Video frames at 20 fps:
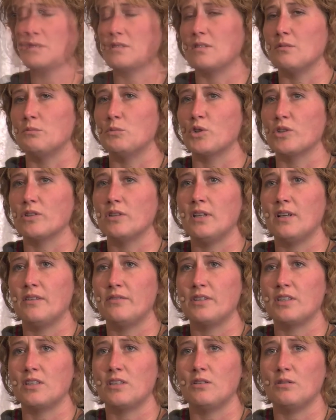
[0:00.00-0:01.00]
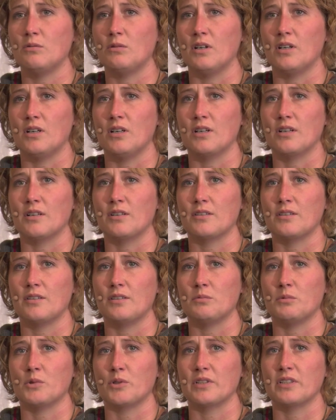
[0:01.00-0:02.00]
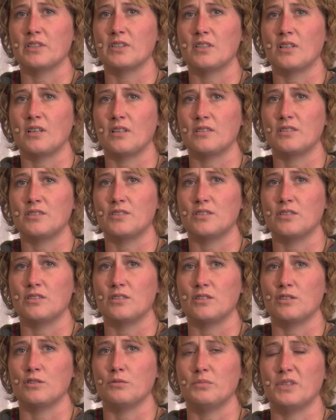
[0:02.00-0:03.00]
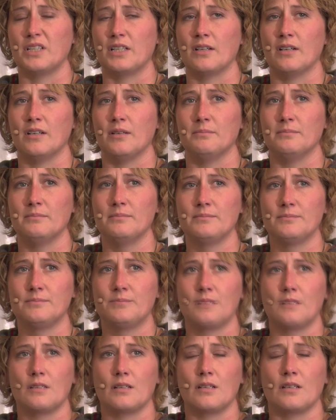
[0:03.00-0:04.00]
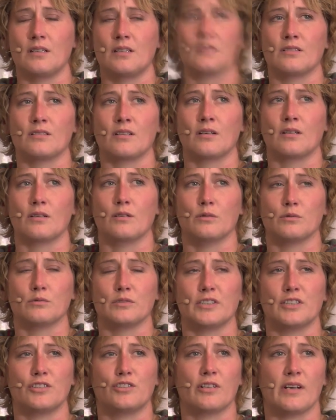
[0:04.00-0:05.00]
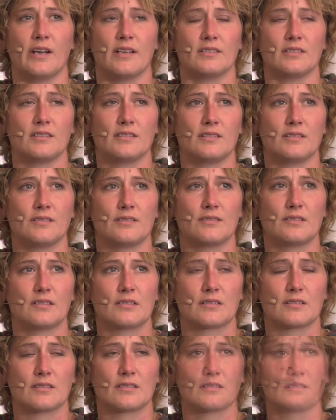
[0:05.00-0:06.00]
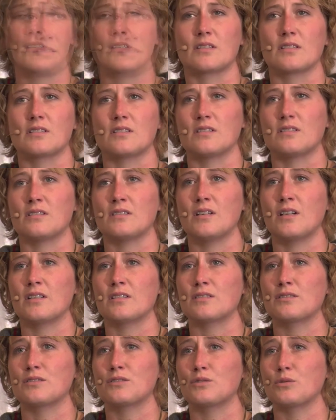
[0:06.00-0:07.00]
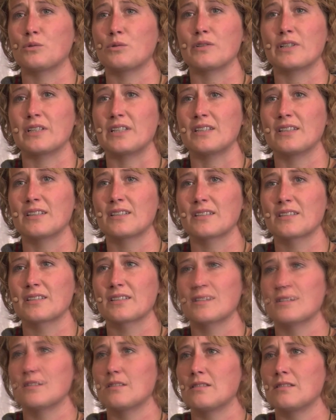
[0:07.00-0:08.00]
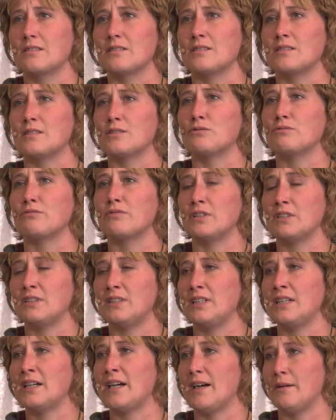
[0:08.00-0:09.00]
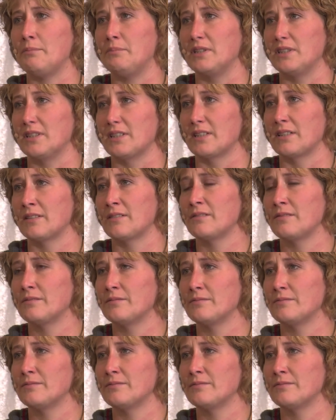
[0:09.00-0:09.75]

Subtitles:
The more loving you are, the more intelligent you become. It is our only chance. This is not a story. This is really happening.